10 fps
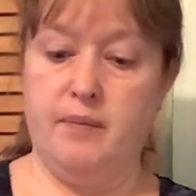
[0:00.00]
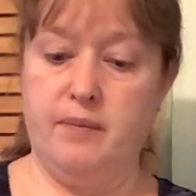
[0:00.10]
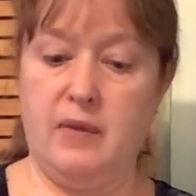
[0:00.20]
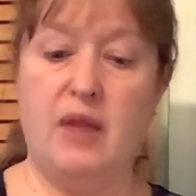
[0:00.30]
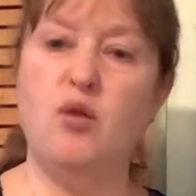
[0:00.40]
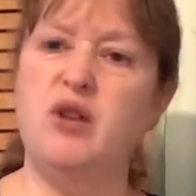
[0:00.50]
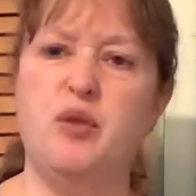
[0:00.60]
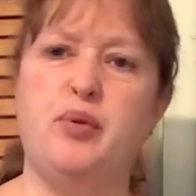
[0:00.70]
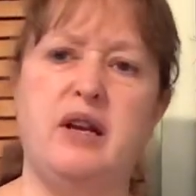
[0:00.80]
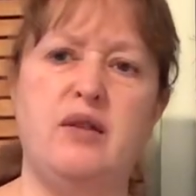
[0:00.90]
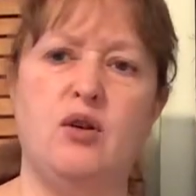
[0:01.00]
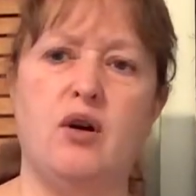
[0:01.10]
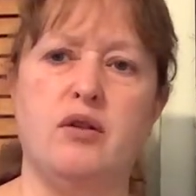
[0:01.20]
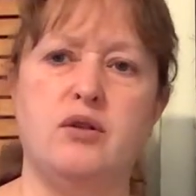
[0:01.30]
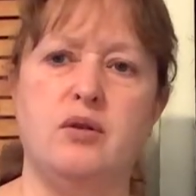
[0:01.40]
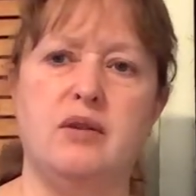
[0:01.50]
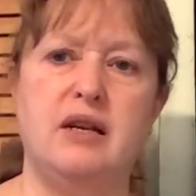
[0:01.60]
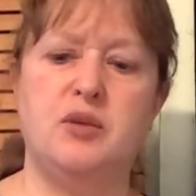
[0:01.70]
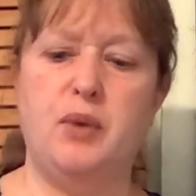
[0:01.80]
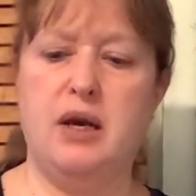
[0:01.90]
And they're really pretty in the garden too. A
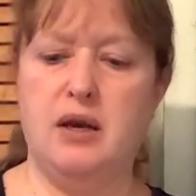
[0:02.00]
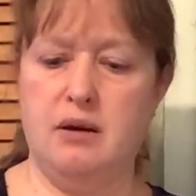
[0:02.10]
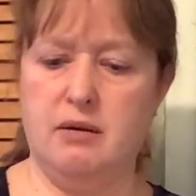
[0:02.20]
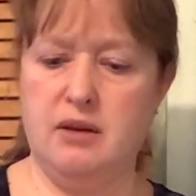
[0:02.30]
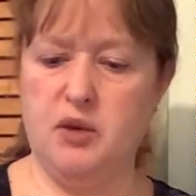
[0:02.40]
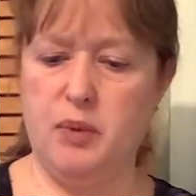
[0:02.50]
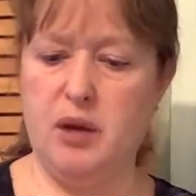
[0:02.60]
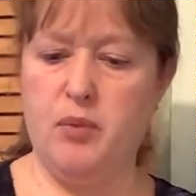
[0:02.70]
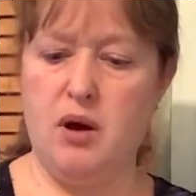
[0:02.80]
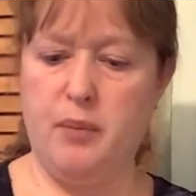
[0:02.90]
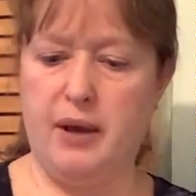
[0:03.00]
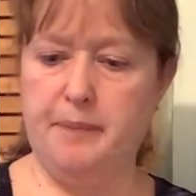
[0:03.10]
nice pink poppy.